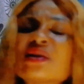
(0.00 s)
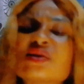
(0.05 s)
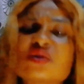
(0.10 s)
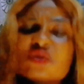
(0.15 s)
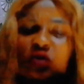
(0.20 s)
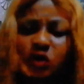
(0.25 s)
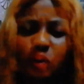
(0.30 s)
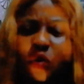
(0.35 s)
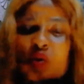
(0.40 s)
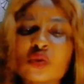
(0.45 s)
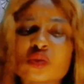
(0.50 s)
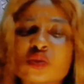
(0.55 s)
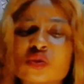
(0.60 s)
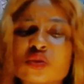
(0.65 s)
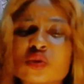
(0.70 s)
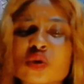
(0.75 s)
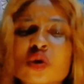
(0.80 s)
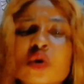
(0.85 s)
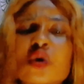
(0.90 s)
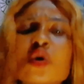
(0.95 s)

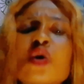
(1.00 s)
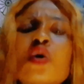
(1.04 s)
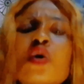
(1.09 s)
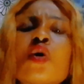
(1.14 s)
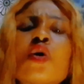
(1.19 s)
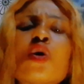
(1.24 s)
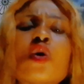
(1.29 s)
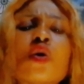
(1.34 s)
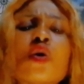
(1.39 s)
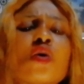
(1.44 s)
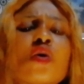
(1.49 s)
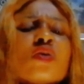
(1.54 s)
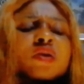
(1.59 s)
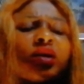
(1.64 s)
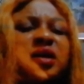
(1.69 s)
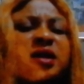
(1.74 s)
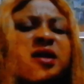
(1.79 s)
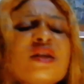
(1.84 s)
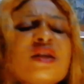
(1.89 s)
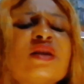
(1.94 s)
stores or
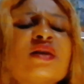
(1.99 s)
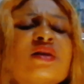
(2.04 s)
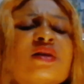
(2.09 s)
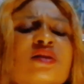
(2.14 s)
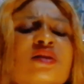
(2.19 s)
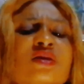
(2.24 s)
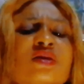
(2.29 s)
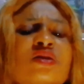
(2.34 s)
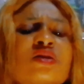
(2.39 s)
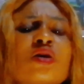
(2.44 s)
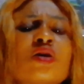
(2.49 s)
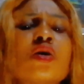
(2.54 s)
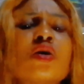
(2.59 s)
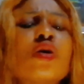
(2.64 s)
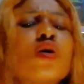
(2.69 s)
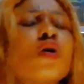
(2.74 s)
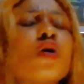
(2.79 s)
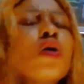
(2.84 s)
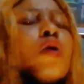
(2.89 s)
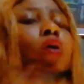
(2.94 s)
list
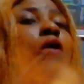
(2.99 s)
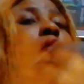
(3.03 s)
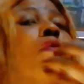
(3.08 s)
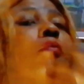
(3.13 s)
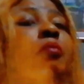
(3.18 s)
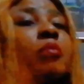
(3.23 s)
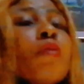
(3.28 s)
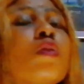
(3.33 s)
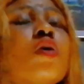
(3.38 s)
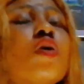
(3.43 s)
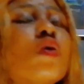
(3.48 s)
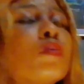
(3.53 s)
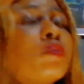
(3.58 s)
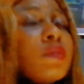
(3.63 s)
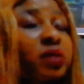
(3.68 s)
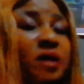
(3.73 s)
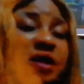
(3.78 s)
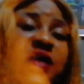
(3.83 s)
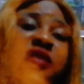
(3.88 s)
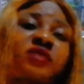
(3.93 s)
on more
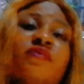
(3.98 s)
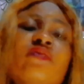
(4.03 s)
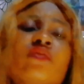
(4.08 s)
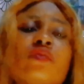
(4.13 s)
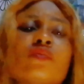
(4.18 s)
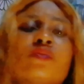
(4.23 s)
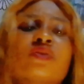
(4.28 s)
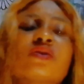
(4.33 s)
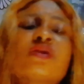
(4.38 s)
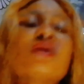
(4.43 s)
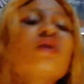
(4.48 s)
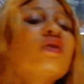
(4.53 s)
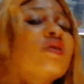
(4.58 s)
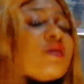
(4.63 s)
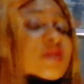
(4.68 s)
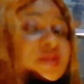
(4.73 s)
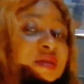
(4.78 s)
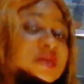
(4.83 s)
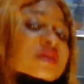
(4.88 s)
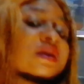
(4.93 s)
platforms?
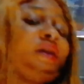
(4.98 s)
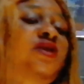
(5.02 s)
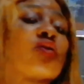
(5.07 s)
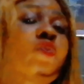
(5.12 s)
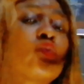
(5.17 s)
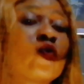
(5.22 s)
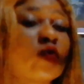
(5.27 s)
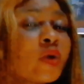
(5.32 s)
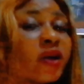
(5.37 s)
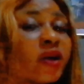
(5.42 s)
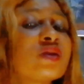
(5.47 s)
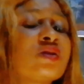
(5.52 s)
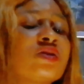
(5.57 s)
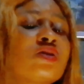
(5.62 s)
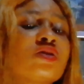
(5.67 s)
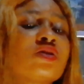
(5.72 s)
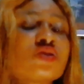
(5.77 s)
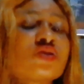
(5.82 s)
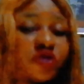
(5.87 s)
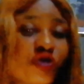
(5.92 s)
These are the
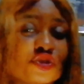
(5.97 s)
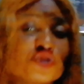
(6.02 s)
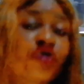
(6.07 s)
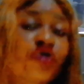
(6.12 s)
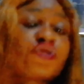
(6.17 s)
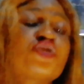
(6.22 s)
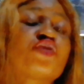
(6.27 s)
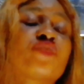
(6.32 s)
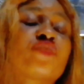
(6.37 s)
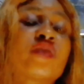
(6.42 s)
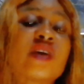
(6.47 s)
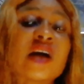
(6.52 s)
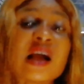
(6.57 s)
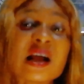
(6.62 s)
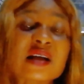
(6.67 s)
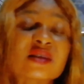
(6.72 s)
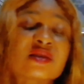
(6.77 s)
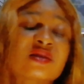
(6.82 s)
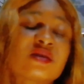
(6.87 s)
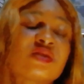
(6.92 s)
questions you should be
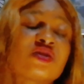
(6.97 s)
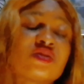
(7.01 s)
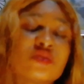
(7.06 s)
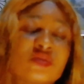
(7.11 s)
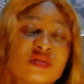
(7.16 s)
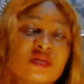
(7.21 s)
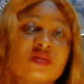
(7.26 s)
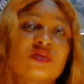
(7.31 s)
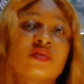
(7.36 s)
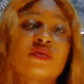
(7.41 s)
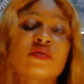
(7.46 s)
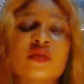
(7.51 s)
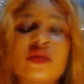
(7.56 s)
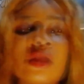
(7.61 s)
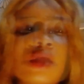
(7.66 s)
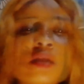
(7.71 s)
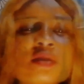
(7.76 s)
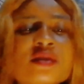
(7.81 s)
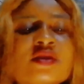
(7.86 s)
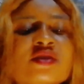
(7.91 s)
asking
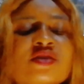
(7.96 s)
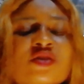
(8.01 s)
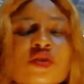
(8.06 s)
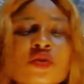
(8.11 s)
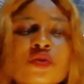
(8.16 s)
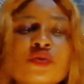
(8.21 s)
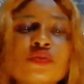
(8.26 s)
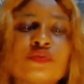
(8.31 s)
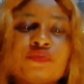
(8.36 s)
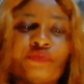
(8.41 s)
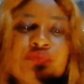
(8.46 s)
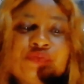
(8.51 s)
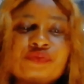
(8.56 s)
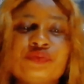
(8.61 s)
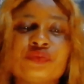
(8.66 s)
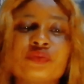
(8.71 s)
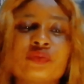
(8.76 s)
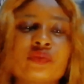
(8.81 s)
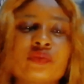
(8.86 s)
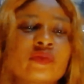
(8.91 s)
yourself. So
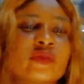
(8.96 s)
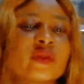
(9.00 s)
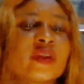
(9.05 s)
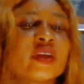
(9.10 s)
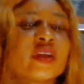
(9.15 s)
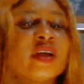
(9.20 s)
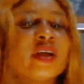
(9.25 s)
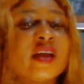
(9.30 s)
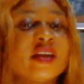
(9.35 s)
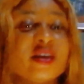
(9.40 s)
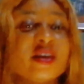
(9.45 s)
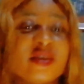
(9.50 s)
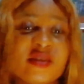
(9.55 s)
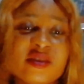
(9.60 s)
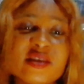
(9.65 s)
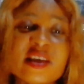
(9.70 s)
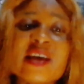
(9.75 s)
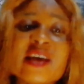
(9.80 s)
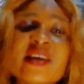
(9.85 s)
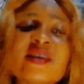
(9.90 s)

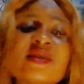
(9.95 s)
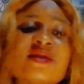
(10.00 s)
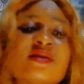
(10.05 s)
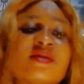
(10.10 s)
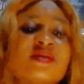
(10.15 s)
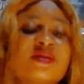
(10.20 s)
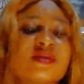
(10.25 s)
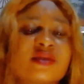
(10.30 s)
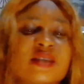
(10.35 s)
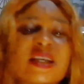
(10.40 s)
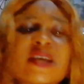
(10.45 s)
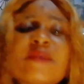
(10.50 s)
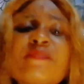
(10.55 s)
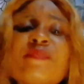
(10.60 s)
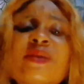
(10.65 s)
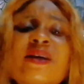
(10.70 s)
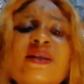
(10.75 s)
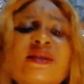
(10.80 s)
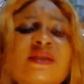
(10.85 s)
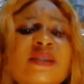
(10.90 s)
here is a
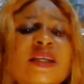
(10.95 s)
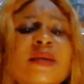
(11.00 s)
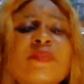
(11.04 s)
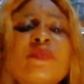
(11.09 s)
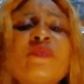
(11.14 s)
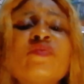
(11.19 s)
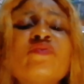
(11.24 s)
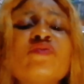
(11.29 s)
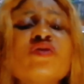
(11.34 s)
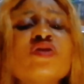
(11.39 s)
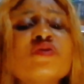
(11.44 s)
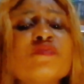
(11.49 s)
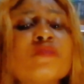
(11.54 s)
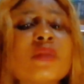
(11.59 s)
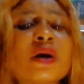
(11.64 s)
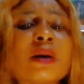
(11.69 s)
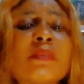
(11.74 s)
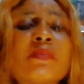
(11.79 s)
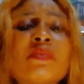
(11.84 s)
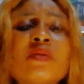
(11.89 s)
step-by-step
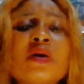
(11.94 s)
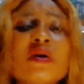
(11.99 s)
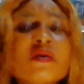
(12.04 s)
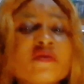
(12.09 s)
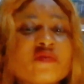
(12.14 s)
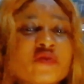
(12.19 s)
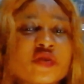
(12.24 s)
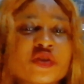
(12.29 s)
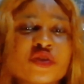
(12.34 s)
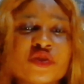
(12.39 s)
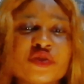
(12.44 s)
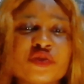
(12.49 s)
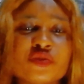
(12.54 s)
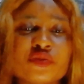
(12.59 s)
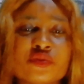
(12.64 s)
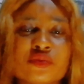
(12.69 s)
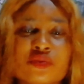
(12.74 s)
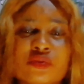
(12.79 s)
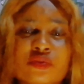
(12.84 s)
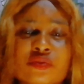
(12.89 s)
roadmap for
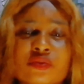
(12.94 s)
you